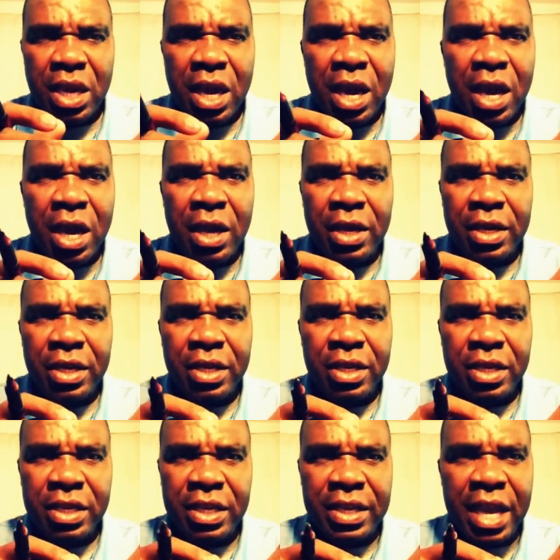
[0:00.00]
Uh,
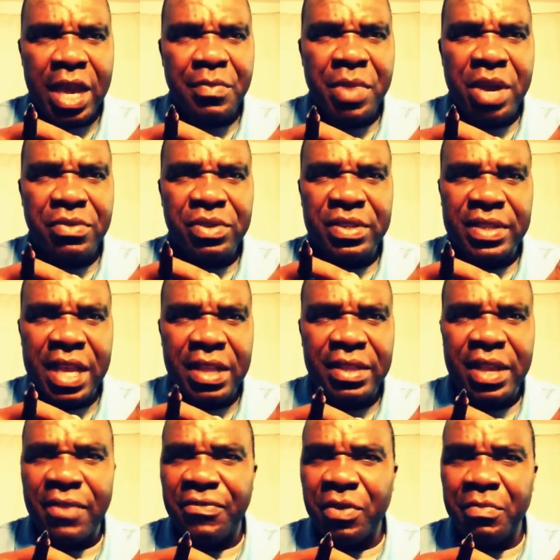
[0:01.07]
Idika Imeri
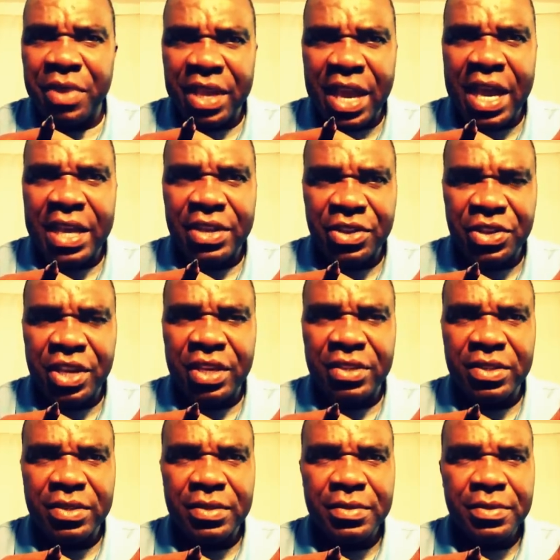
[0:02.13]
Center for Big
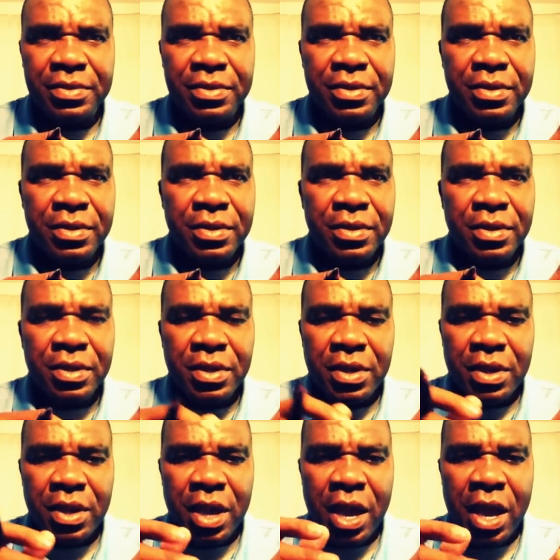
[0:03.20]
Ideas.
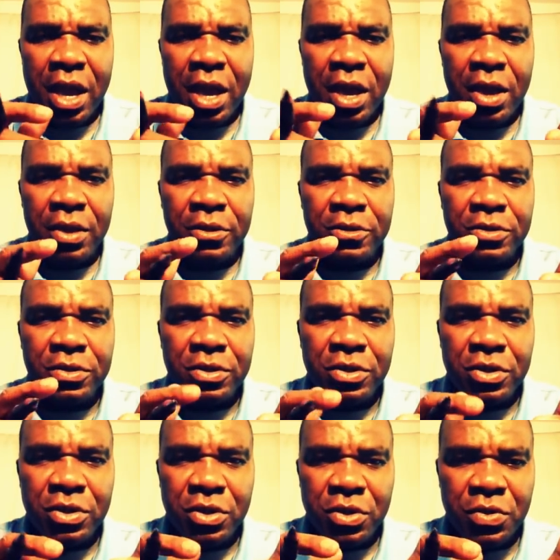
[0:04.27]
Uh,
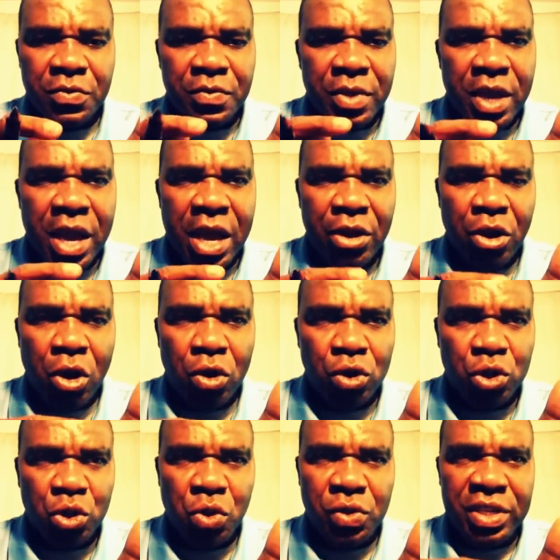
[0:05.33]
and
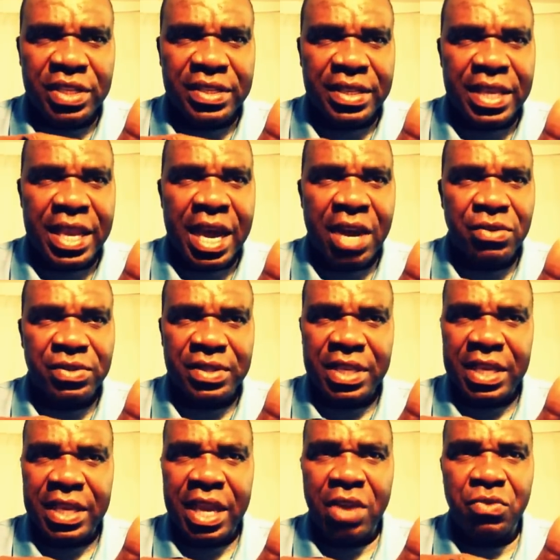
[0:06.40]
also the
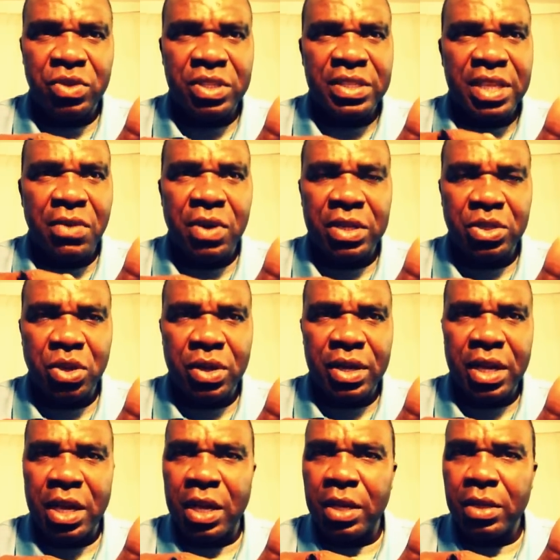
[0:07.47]
CRCK, which is our
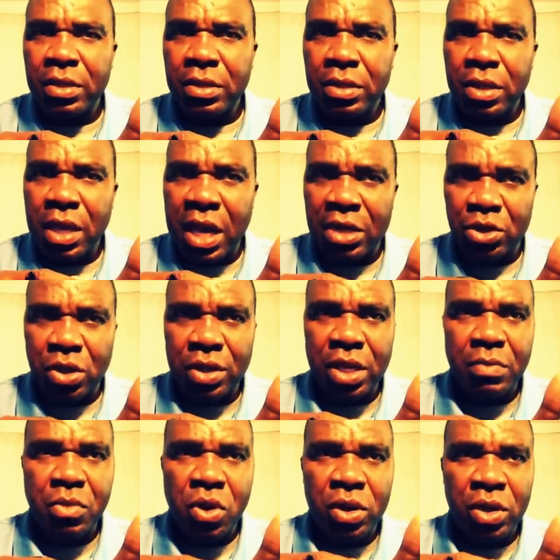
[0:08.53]
Sunday, our
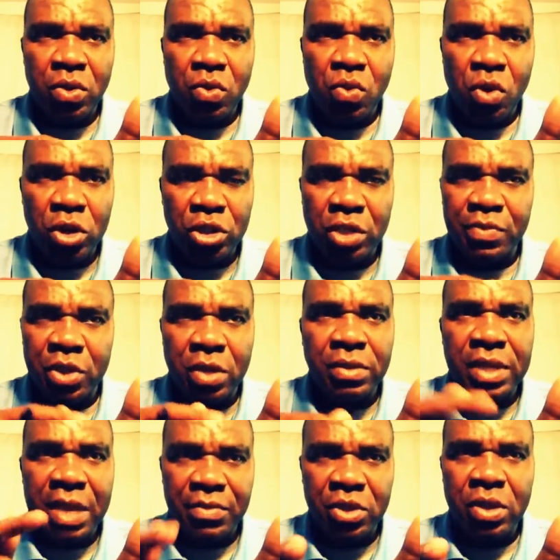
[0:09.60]
Sunday morning worship,
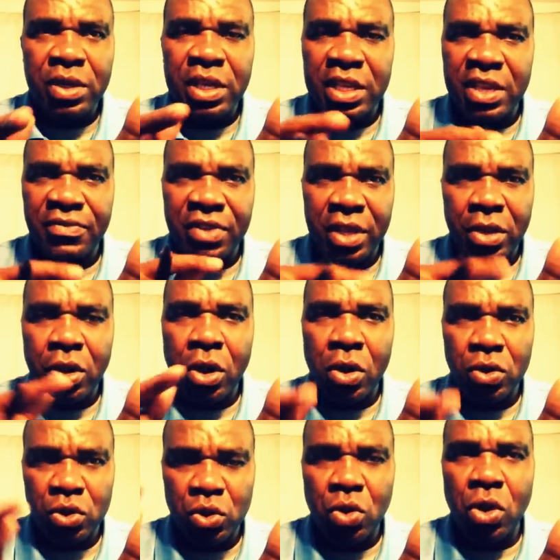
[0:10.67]
sometimes Sunday evening
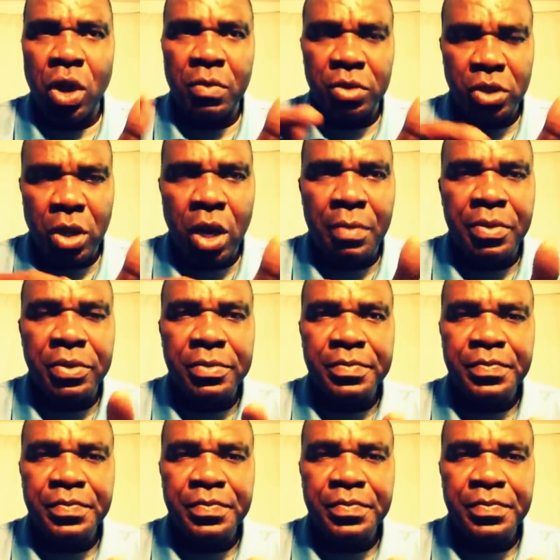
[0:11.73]
also comes up.